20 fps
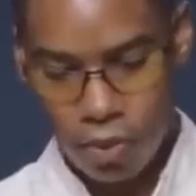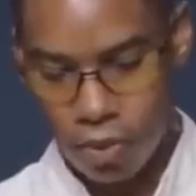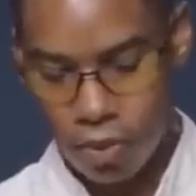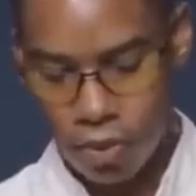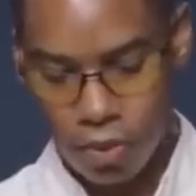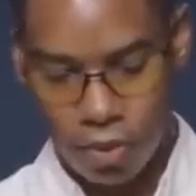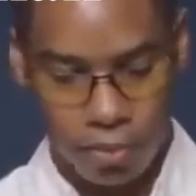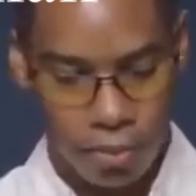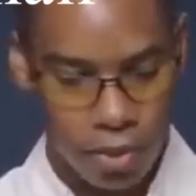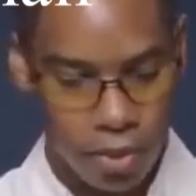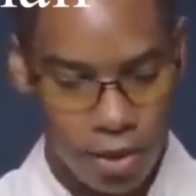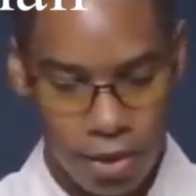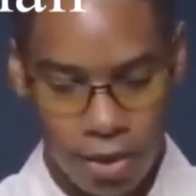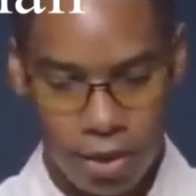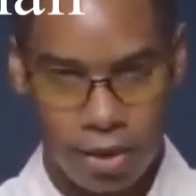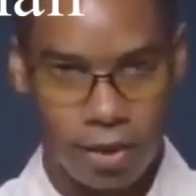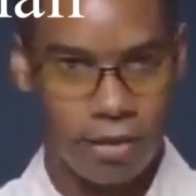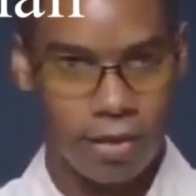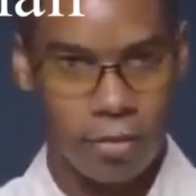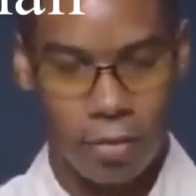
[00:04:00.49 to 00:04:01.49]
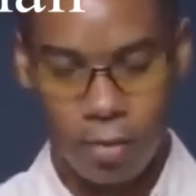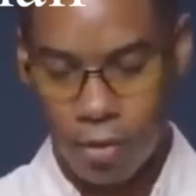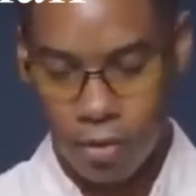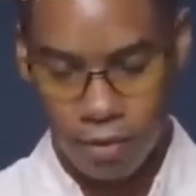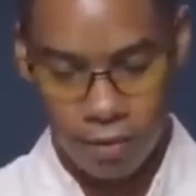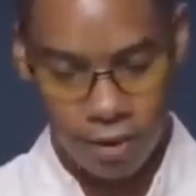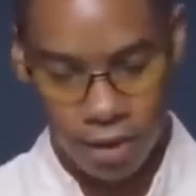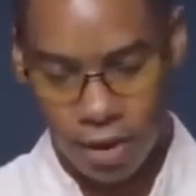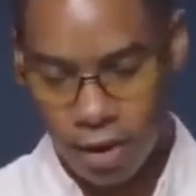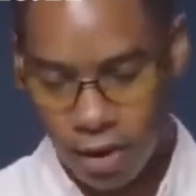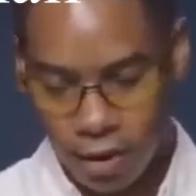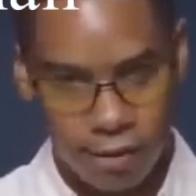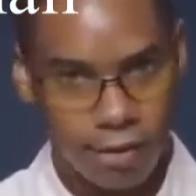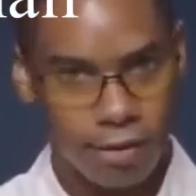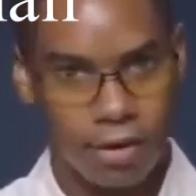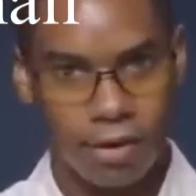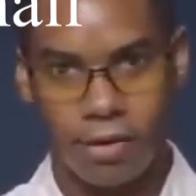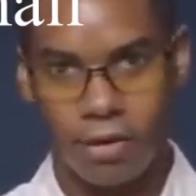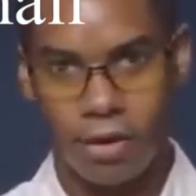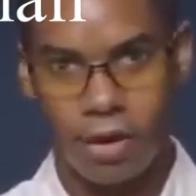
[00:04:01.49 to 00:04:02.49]
or putting it in a separate part of the
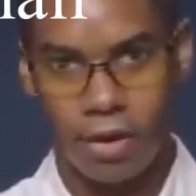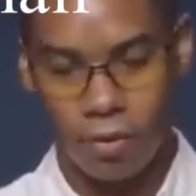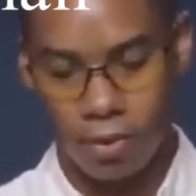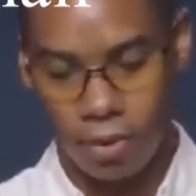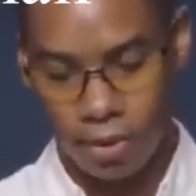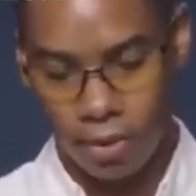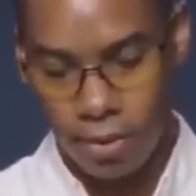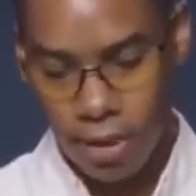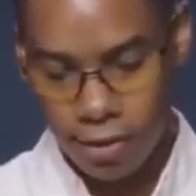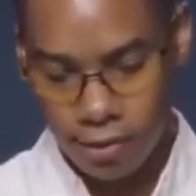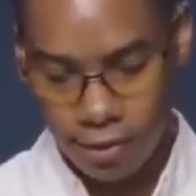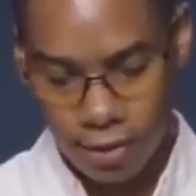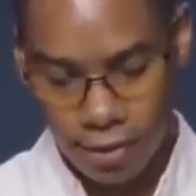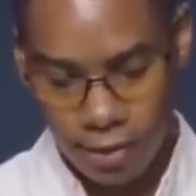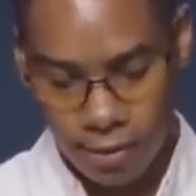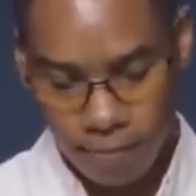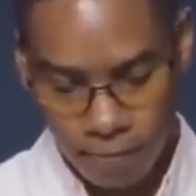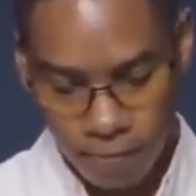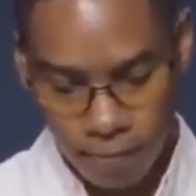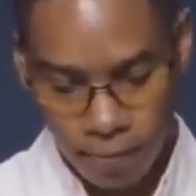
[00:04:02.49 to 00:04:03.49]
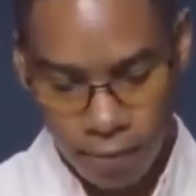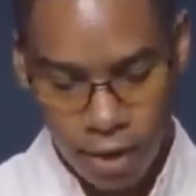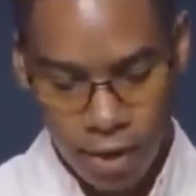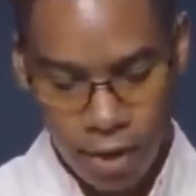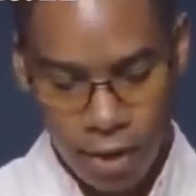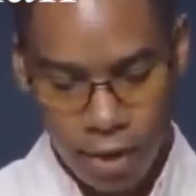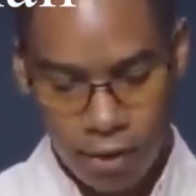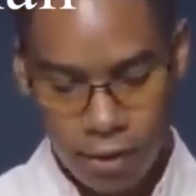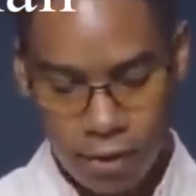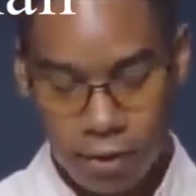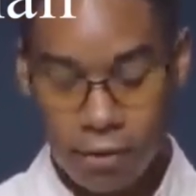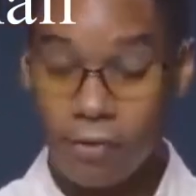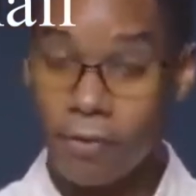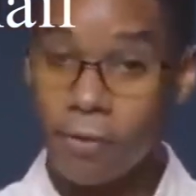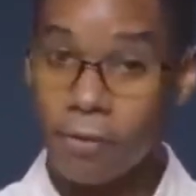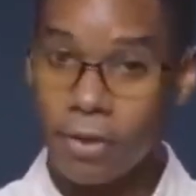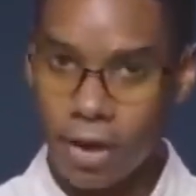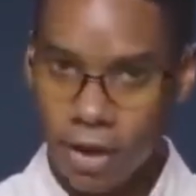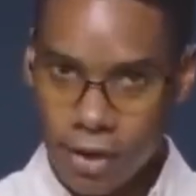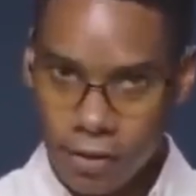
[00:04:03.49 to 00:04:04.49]
case and just getting really messy. This is
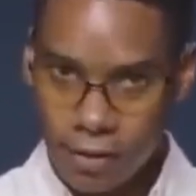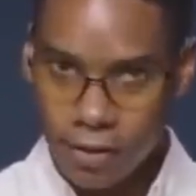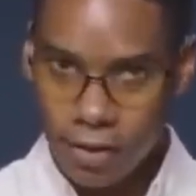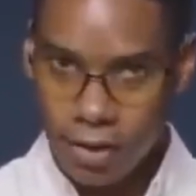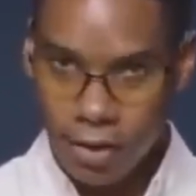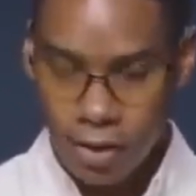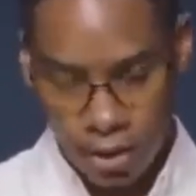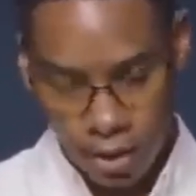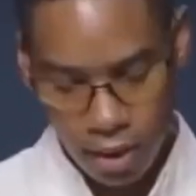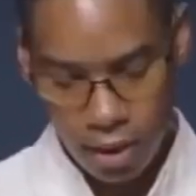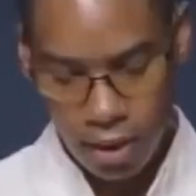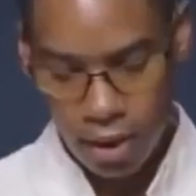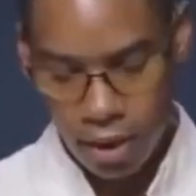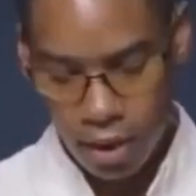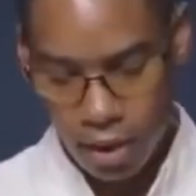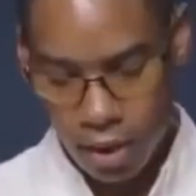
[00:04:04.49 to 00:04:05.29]
from Kingston,